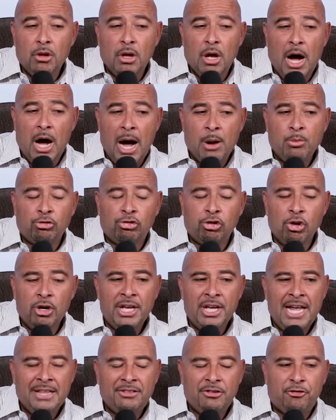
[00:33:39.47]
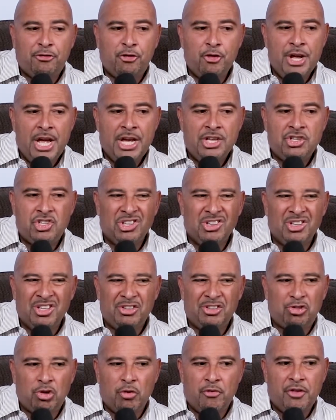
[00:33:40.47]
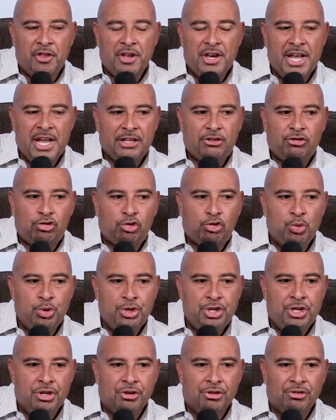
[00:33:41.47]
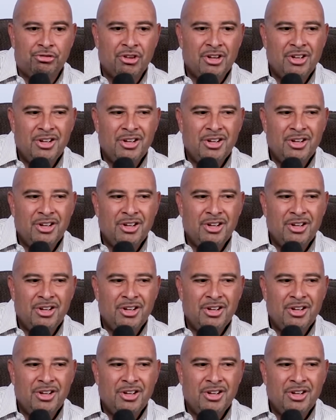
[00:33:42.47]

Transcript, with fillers: I was looking at the free agent list over the next two years.